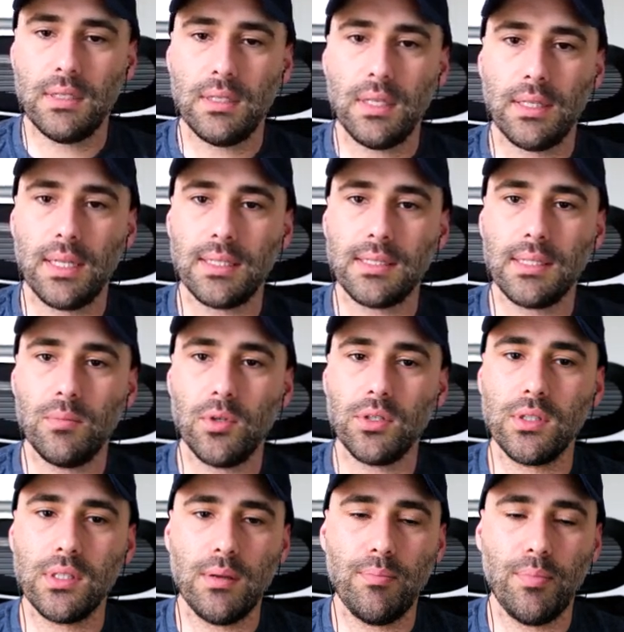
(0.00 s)
That's the most
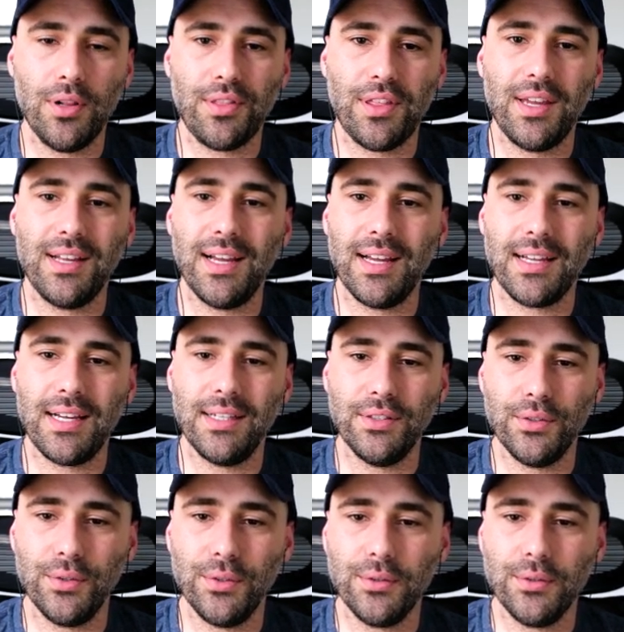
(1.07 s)
simple thing I can do.